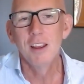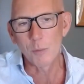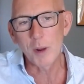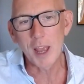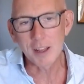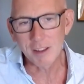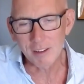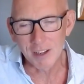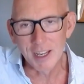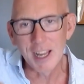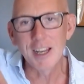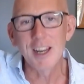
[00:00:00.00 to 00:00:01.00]
And we had this
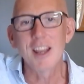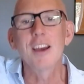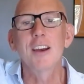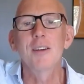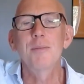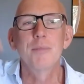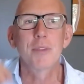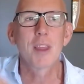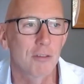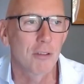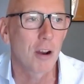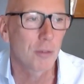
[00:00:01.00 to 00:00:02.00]
linear
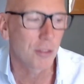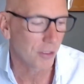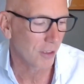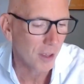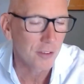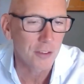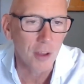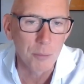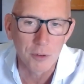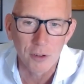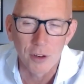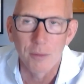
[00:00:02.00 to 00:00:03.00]
growth
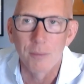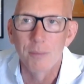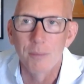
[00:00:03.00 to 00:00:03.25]
assumption.